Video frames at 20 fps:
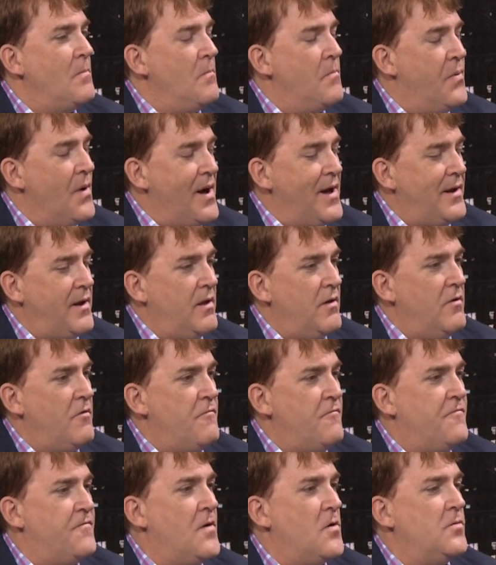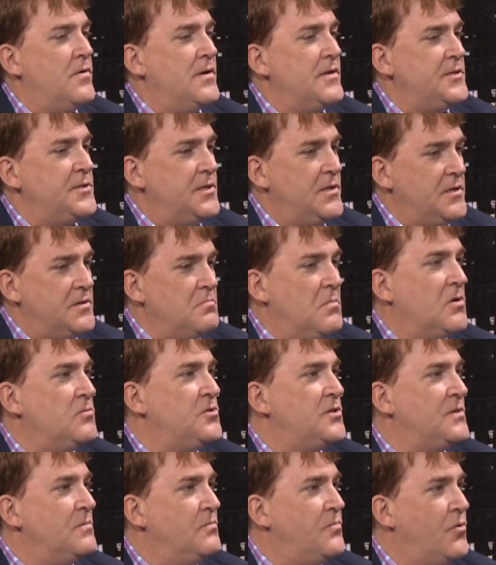But focus is
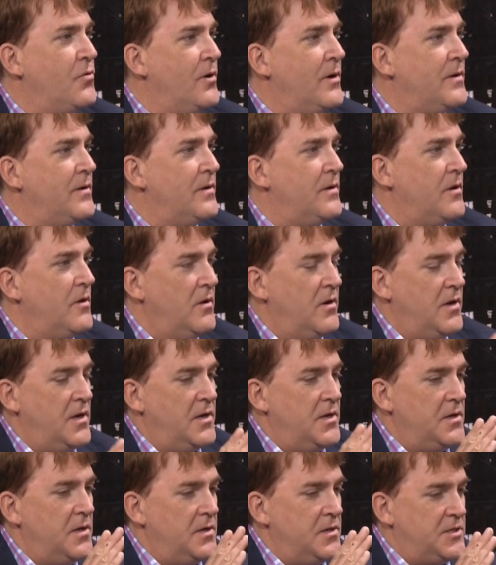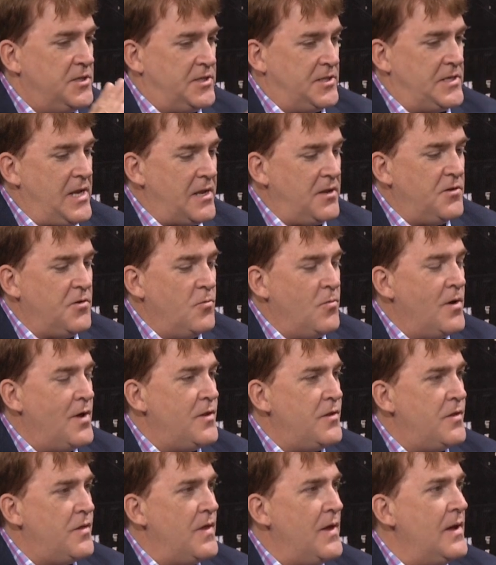most important. Stick to one
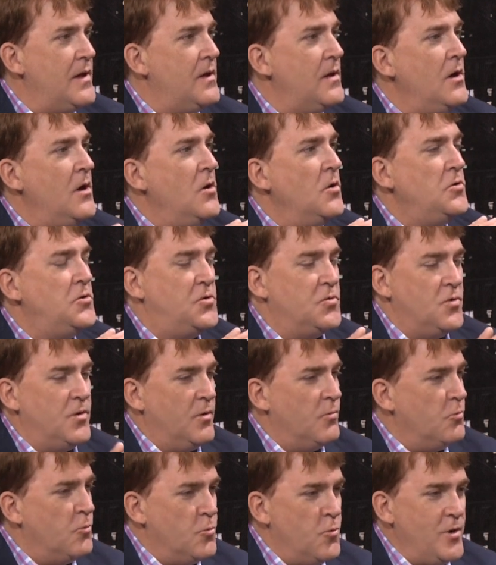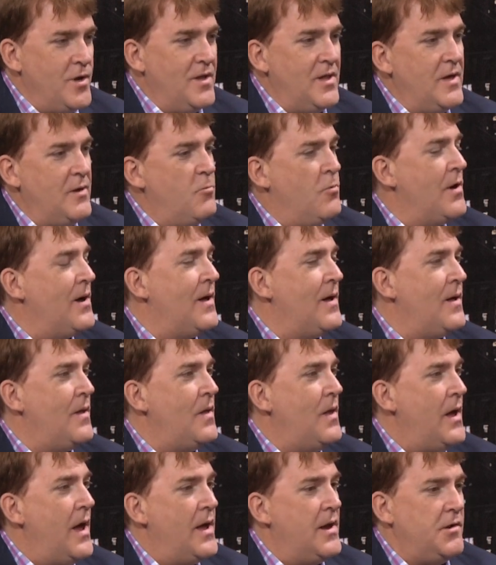thing, do it really
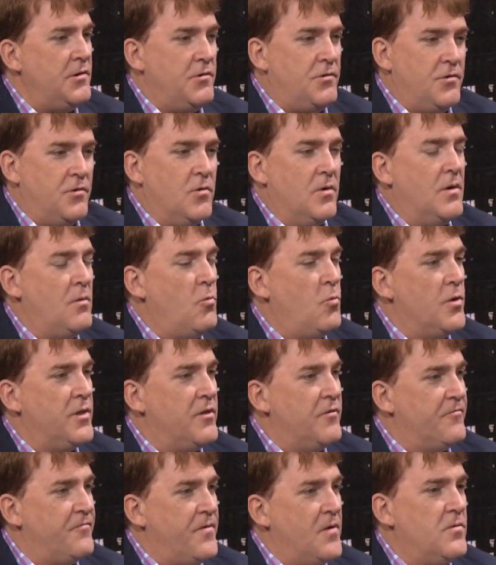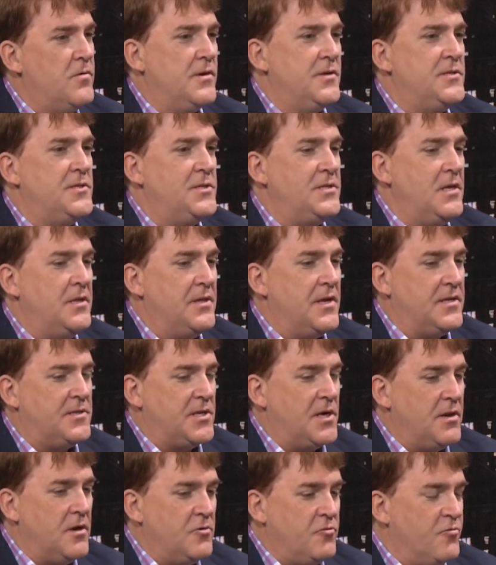well, and do it with a focus that's
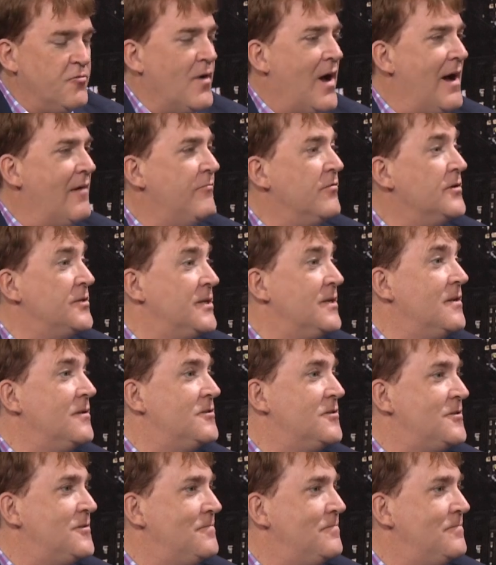going to drive results.